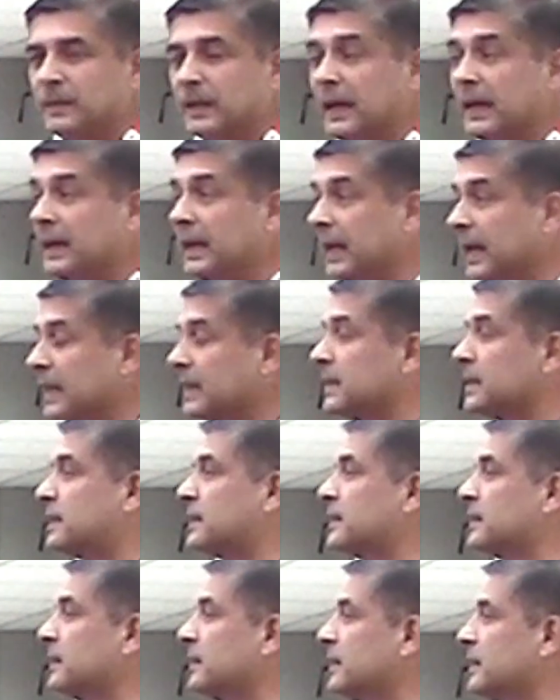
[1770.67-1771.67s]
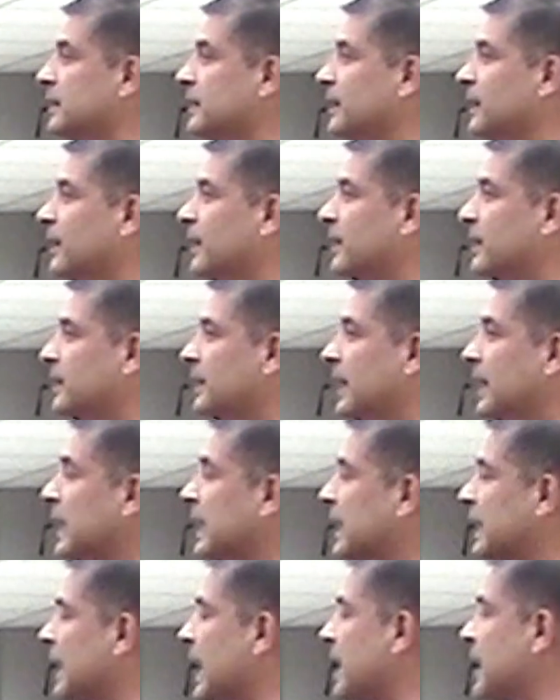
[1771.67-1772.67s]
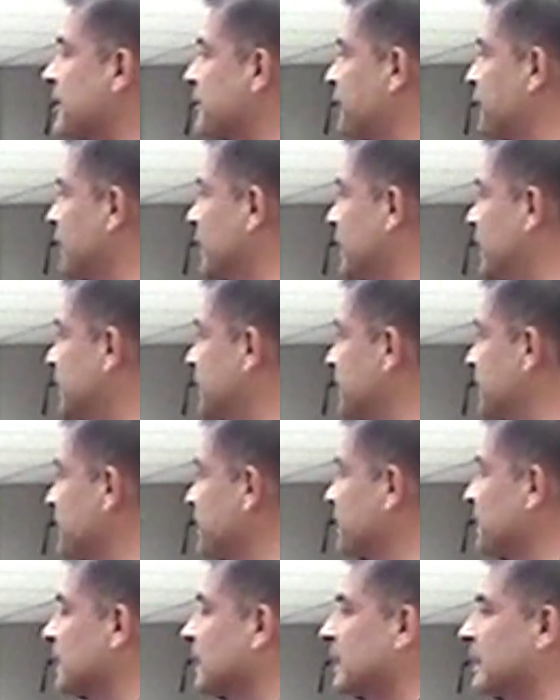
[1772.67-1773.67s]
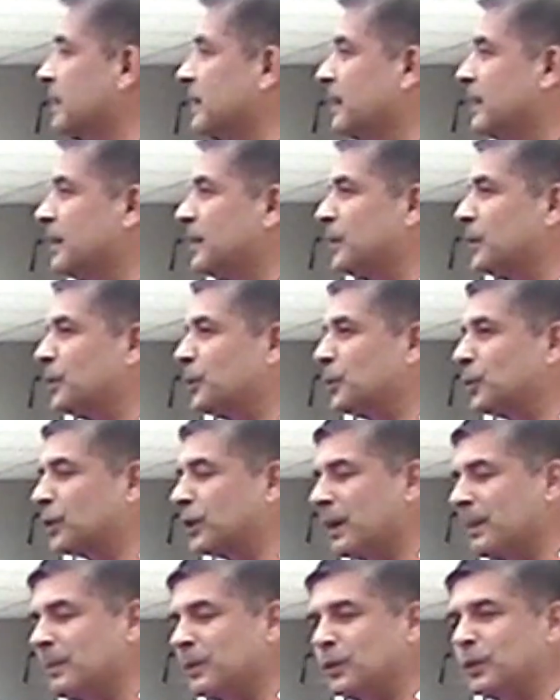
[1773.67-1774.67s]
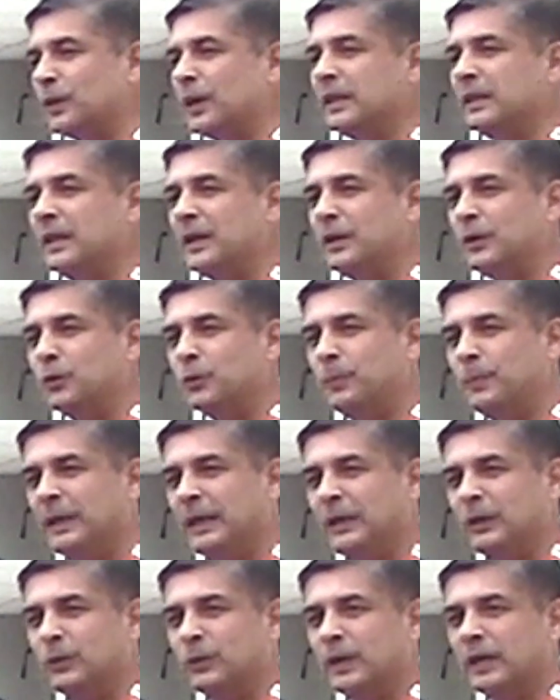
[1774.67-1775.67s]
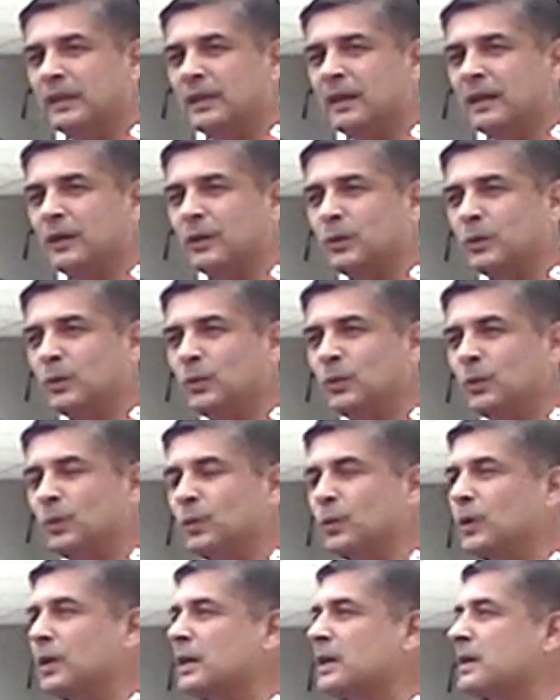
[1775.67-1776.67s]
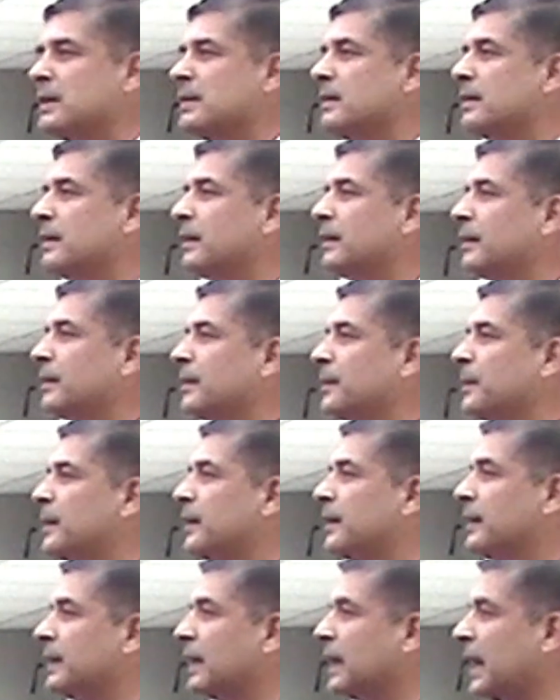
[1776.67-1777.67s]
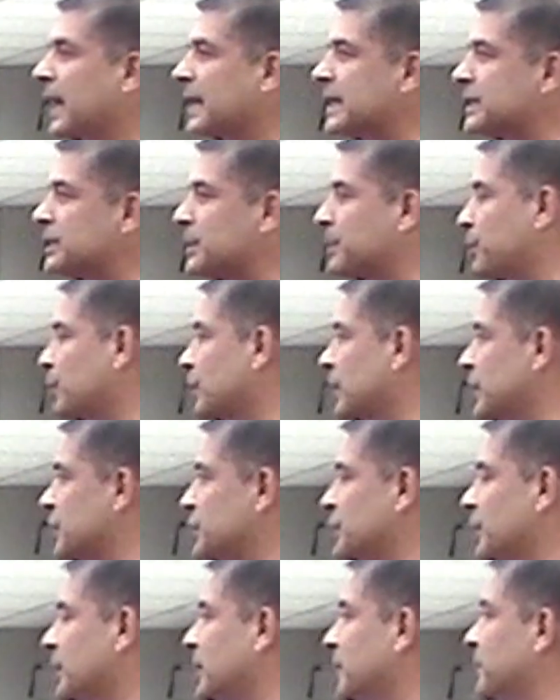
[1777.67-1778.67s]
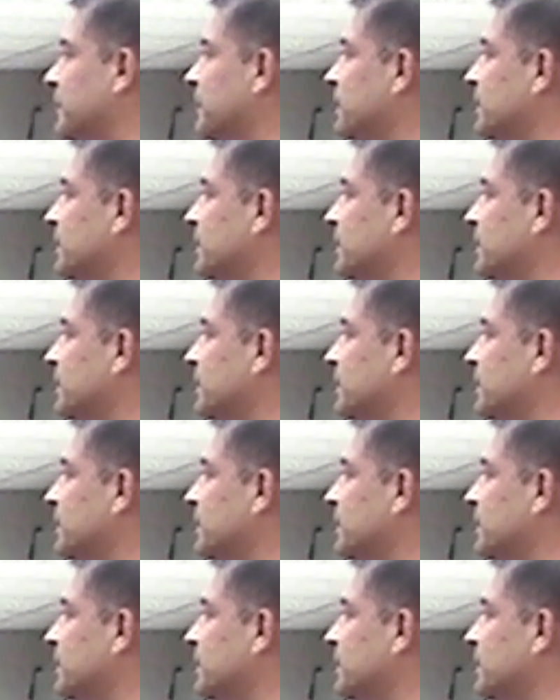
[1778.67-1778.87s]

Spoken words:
And hence, the entire effort to come together, to bring together, to realize the potential.